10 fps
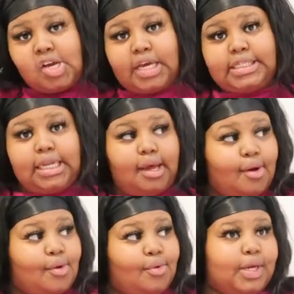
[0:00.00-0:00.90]

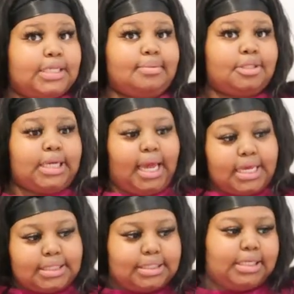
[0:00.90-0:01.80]
casino, get some
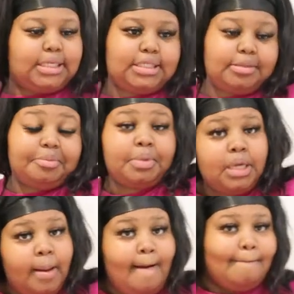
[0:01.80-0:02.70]
shots, get some
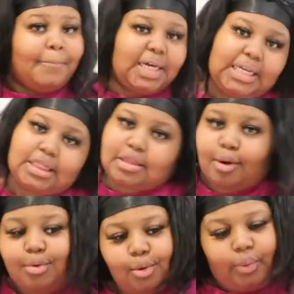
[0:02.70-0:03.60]
money
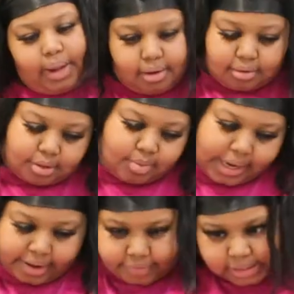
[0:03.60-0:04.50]
thrown around or
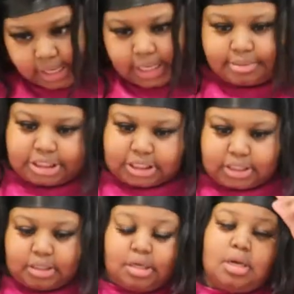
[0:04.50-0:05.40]
whatever type
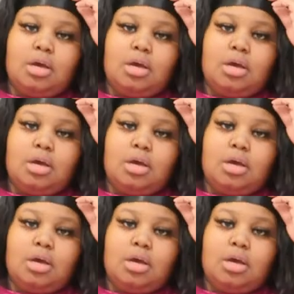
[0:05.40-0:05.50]
shit.